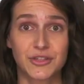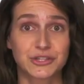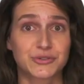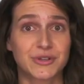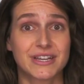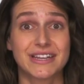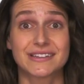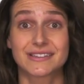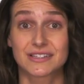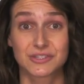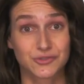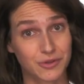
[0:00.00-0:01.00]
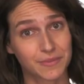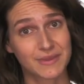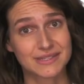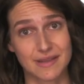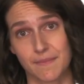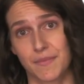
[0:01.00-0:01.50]
The treaty is extremely
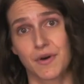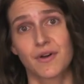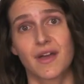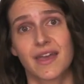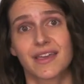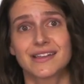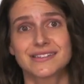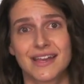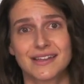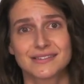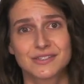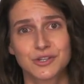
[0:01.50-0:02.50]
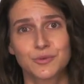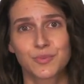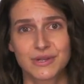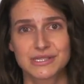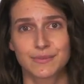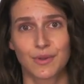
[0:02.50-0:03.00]
simple and contains two
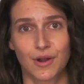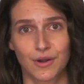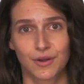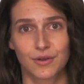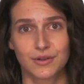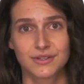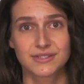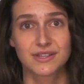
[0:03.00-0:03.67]
principal articles.